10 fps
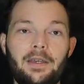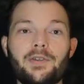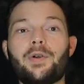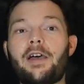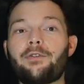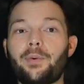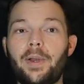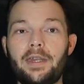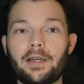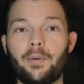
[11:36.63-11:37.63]
so after
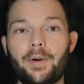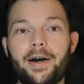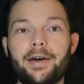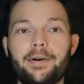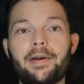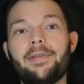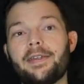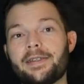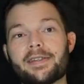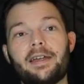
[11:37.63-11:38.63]
waiting a while and
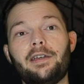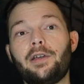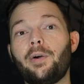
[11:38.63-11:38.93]
then deciding to